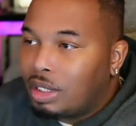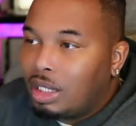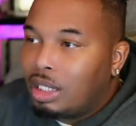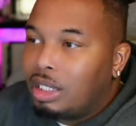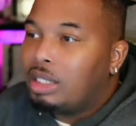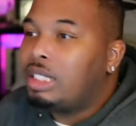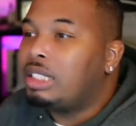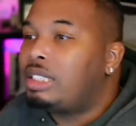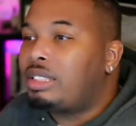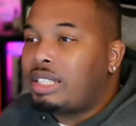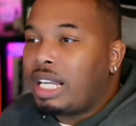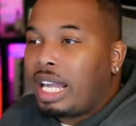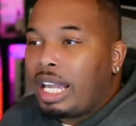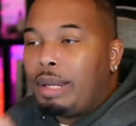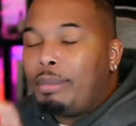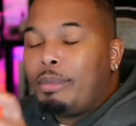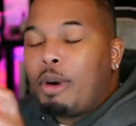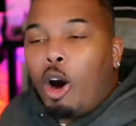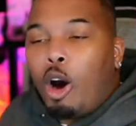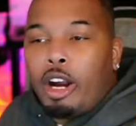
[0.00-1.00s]
The
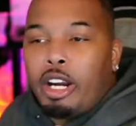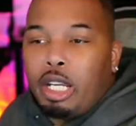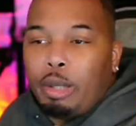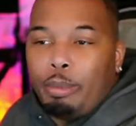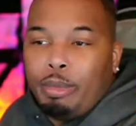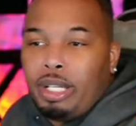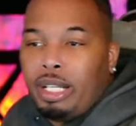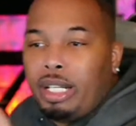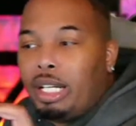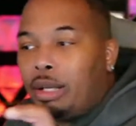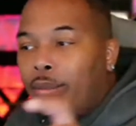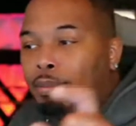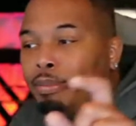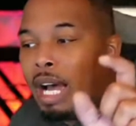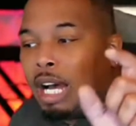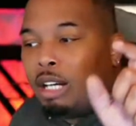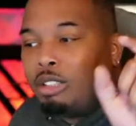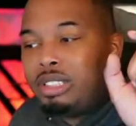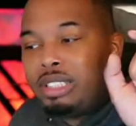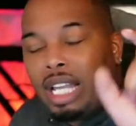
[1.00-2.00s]
same argument
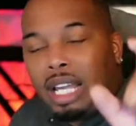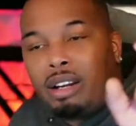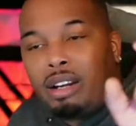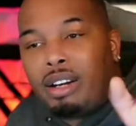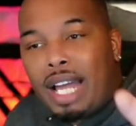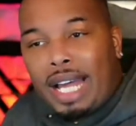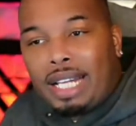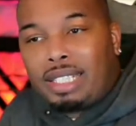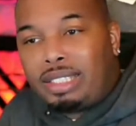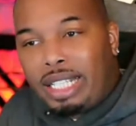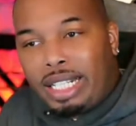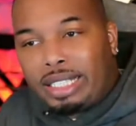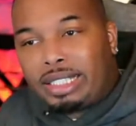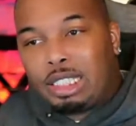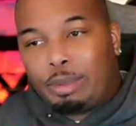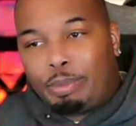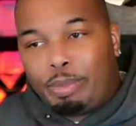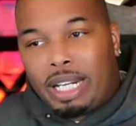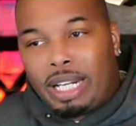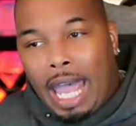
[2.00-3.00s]
about standardized tests has
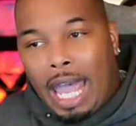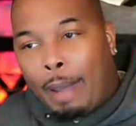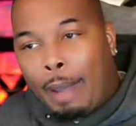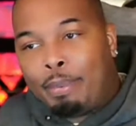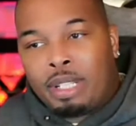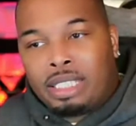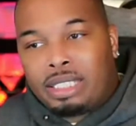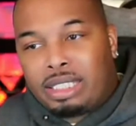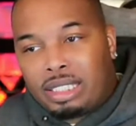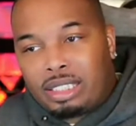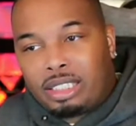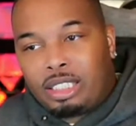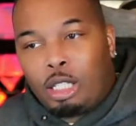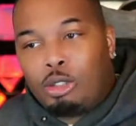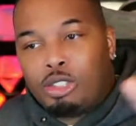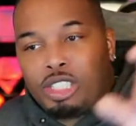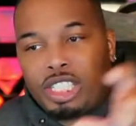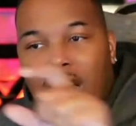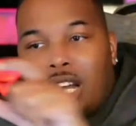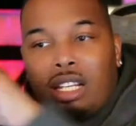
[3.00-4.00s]
been happening since No
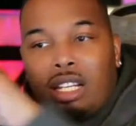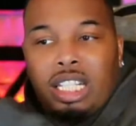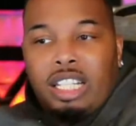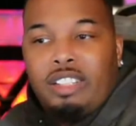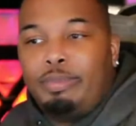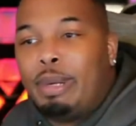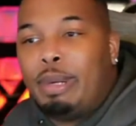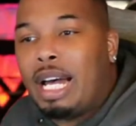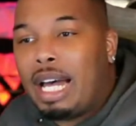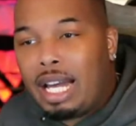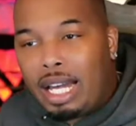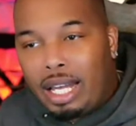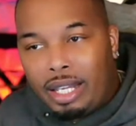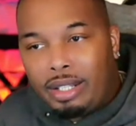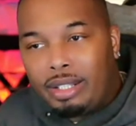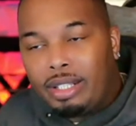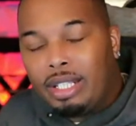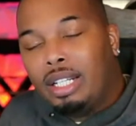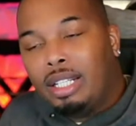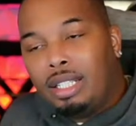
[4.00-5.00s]
Child Left Behind.
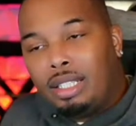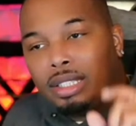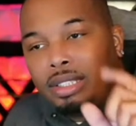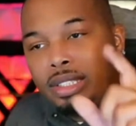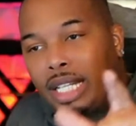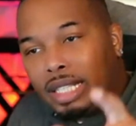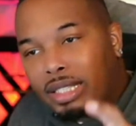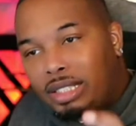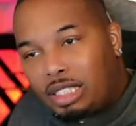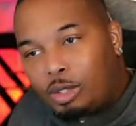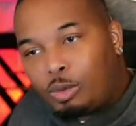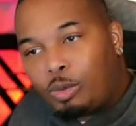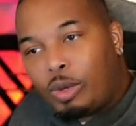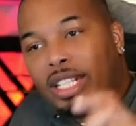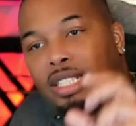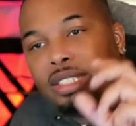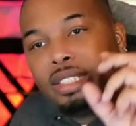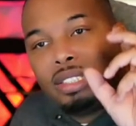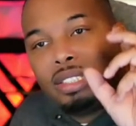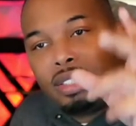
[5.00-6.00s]
The test is
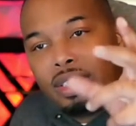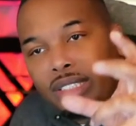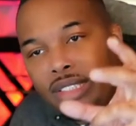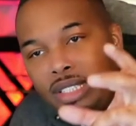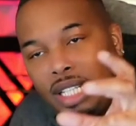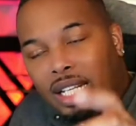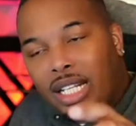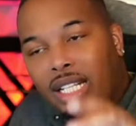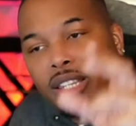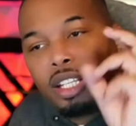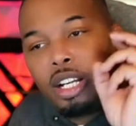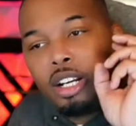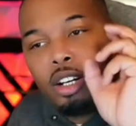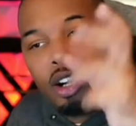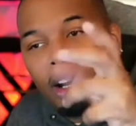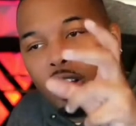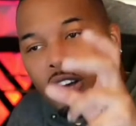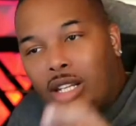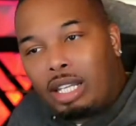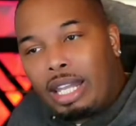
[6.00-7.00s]
racist, this, that, and the third,
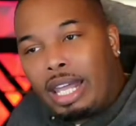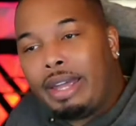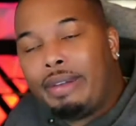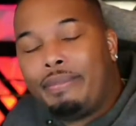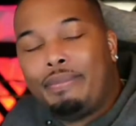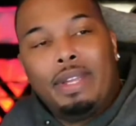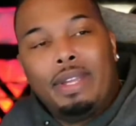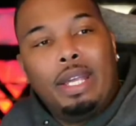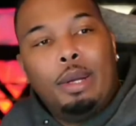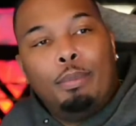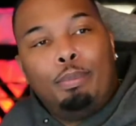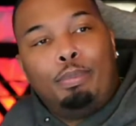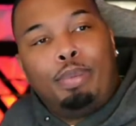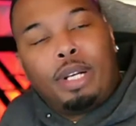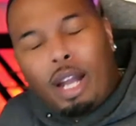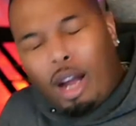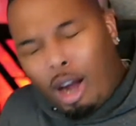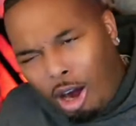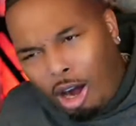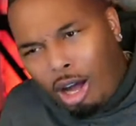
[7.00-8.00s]
all that.
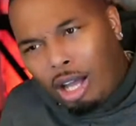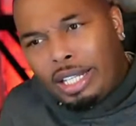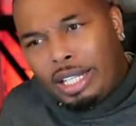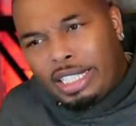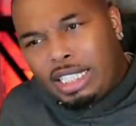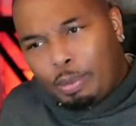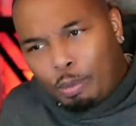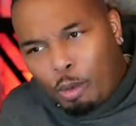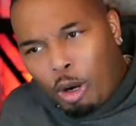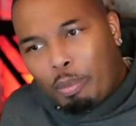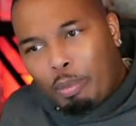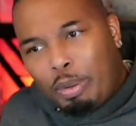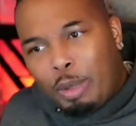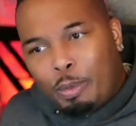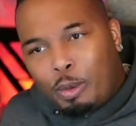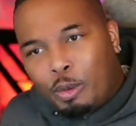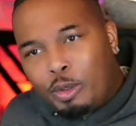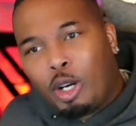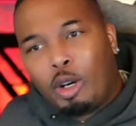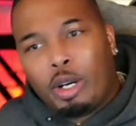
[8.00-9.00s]
But all these smart
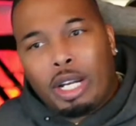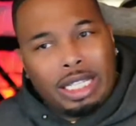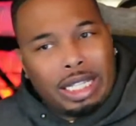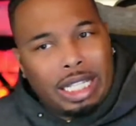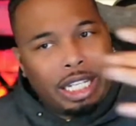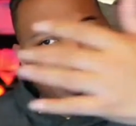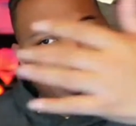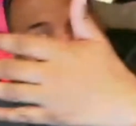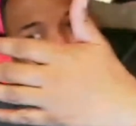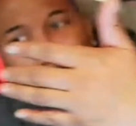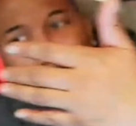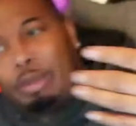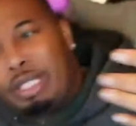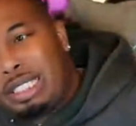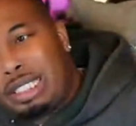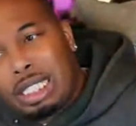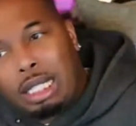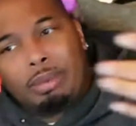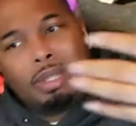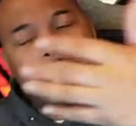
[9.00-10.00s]
people know that there needs to be
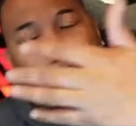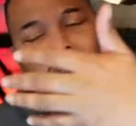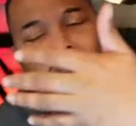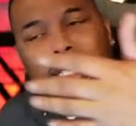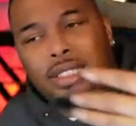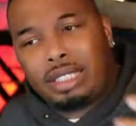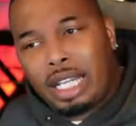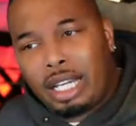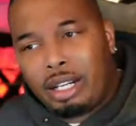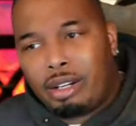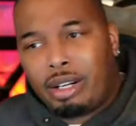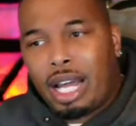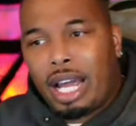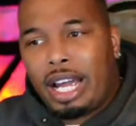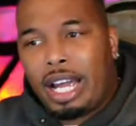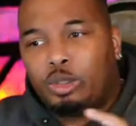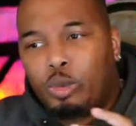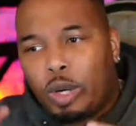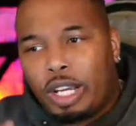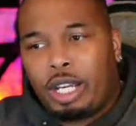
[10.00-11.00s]
some kind of
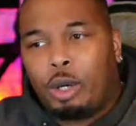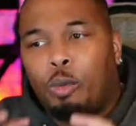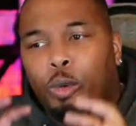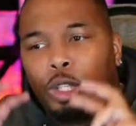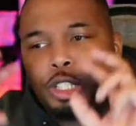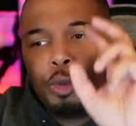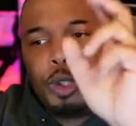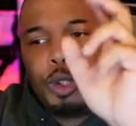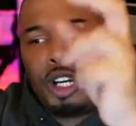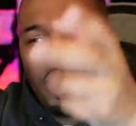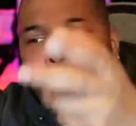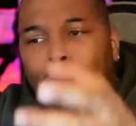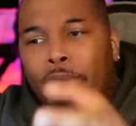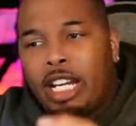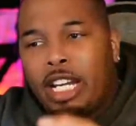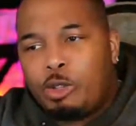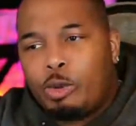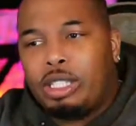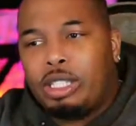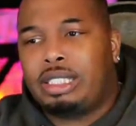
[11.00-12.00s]
standardized way in which we are
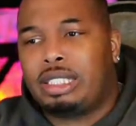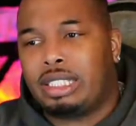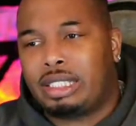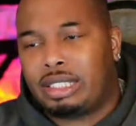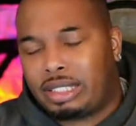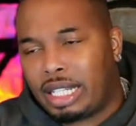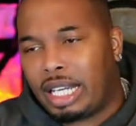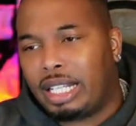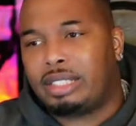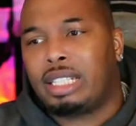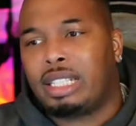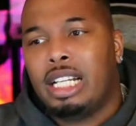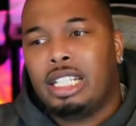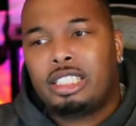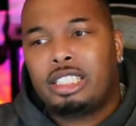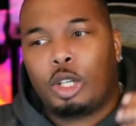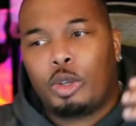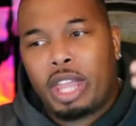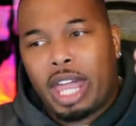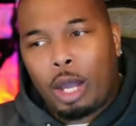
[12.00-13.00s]
measuring success
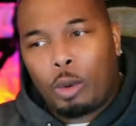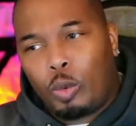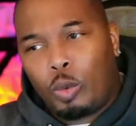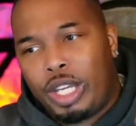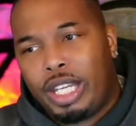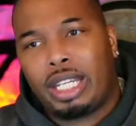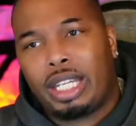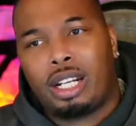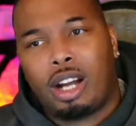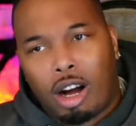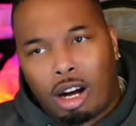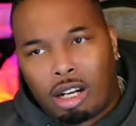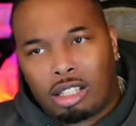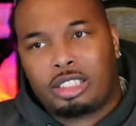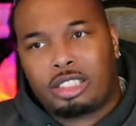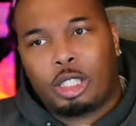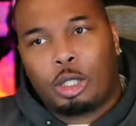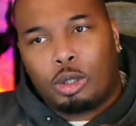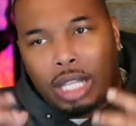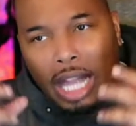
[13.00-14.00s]
so that we can
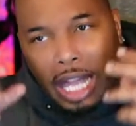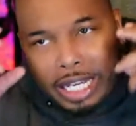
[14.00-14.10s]
also